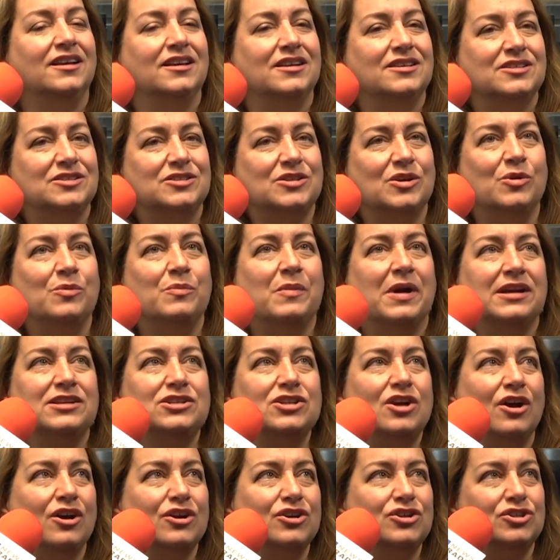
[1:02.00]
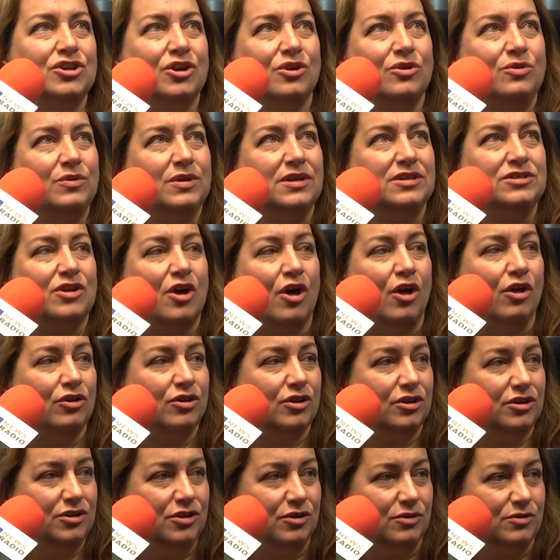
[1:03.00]
So my talk show is All
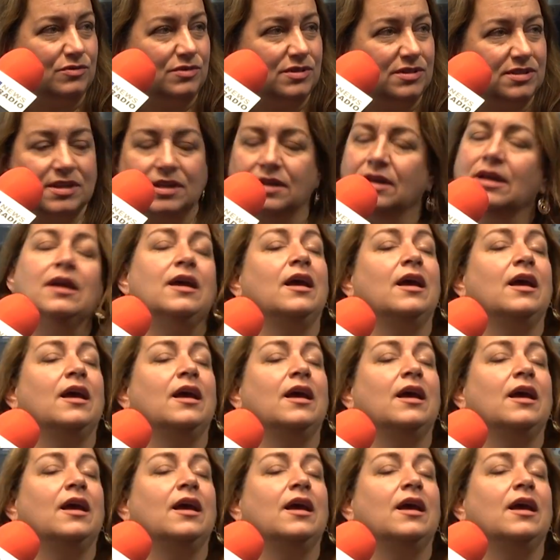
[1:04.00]
Good News,